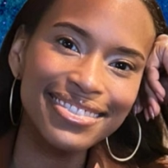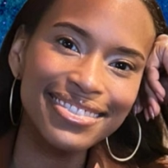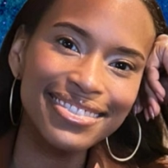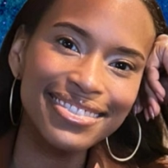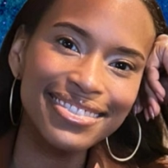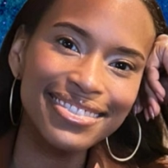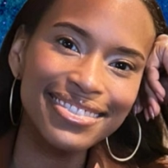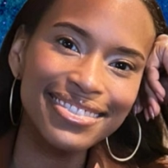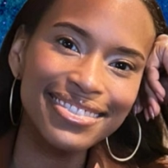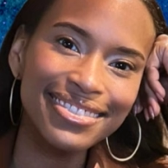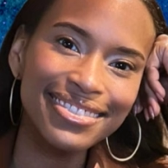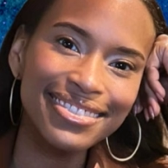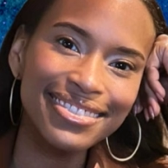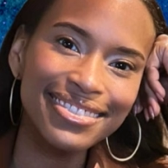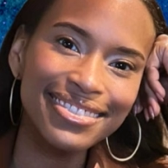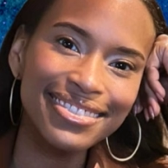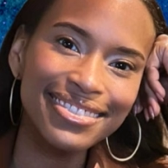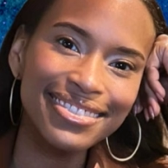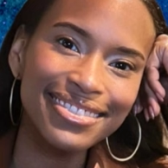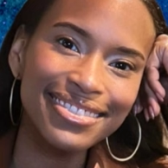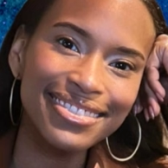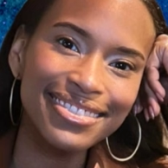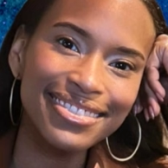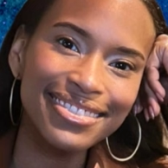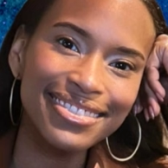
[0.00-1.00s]

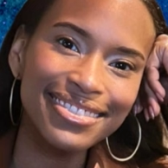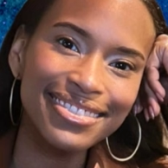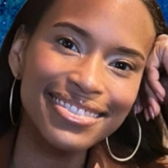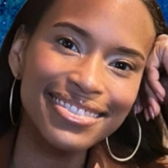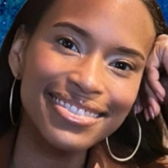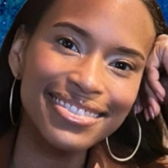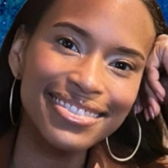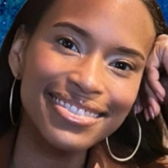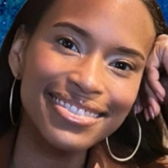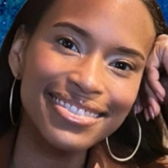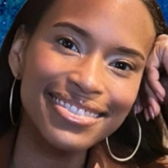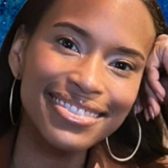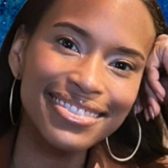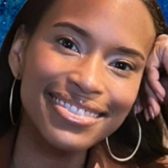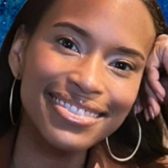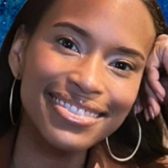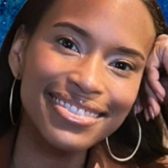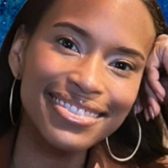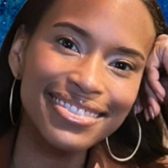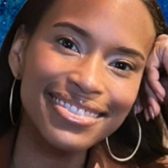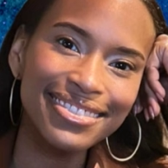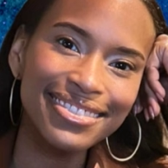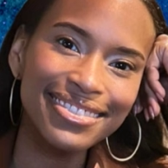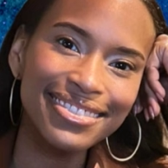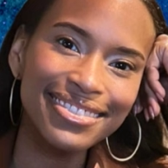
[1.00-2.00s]

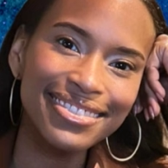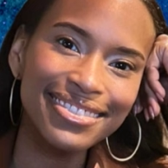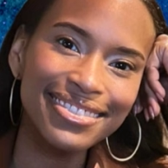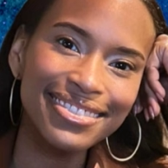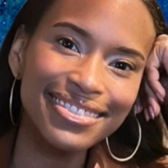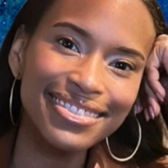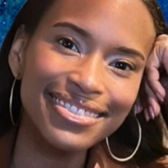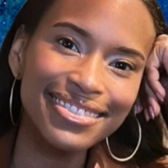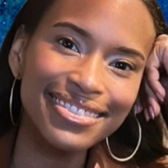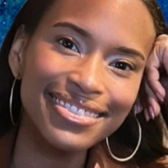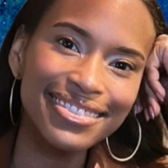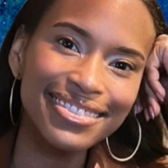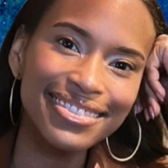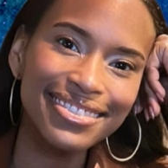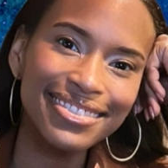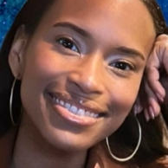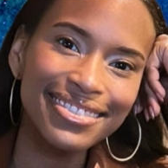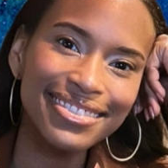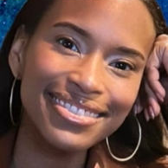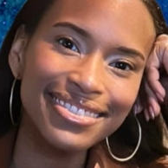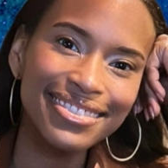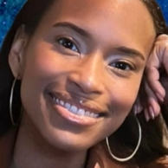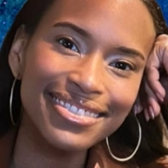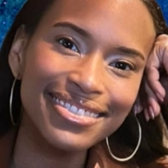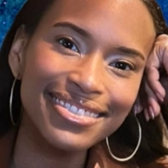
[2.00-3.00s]

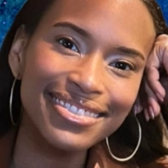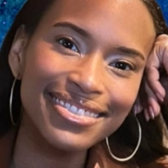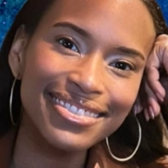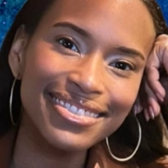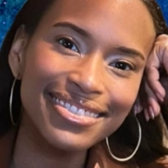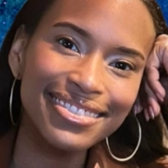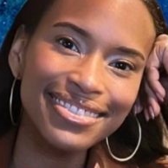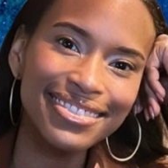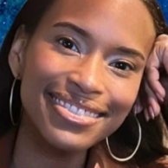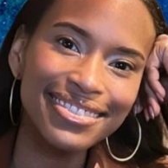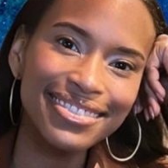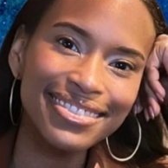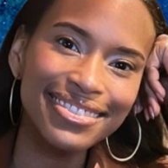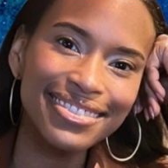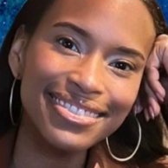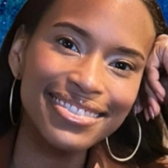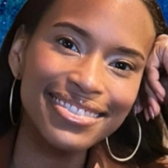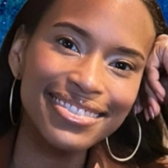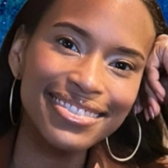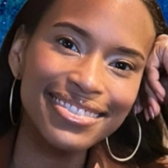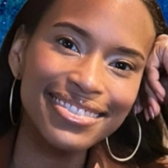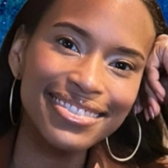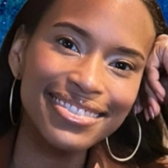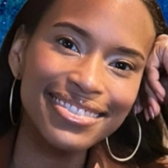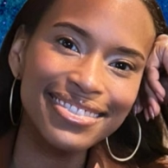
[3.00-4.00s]

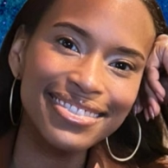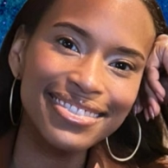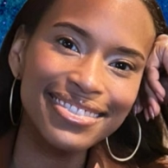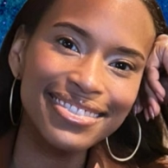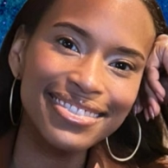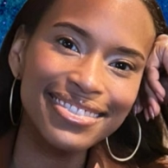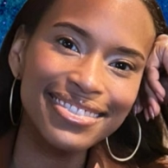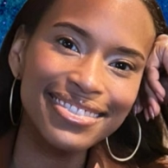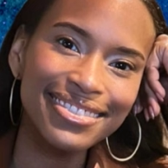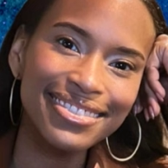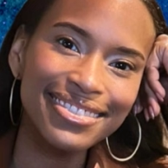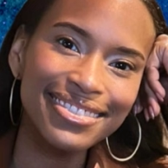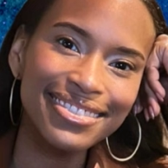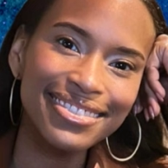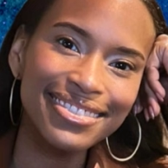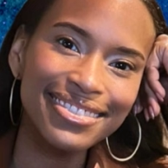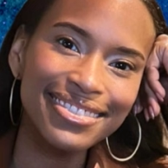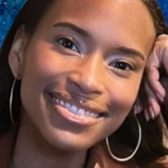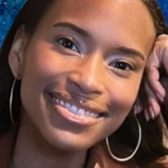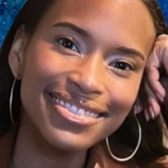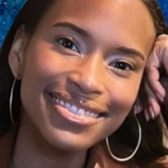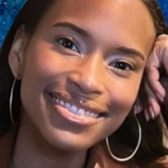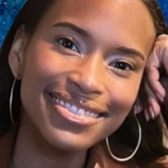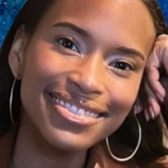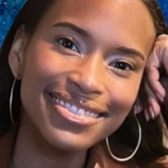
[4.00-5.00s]

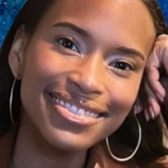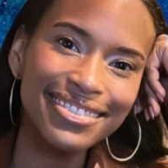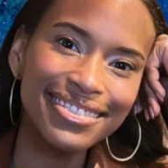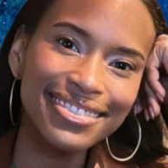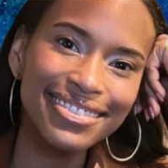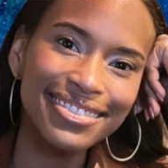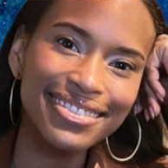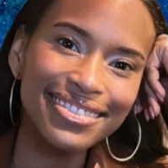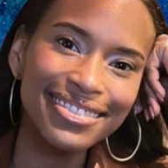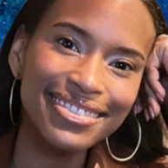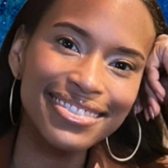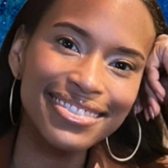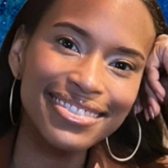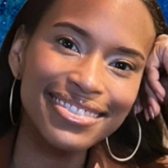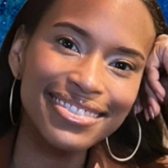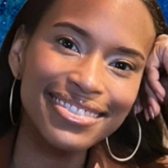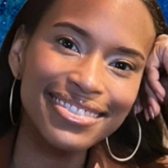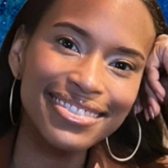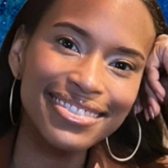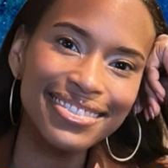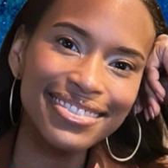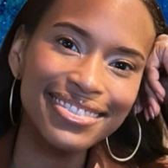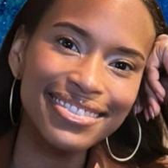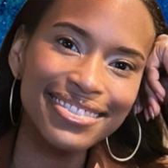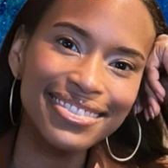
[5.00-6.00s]

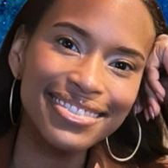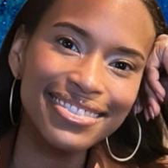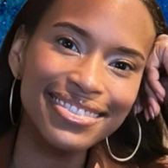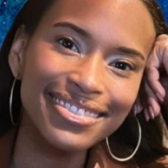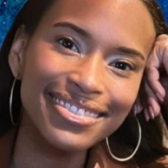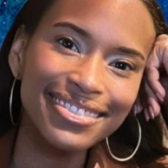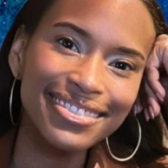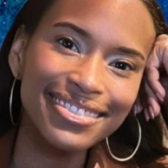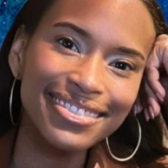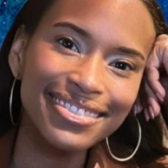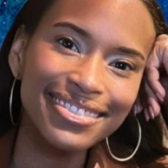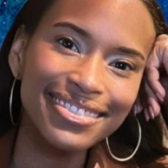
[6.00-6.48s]
[no speech]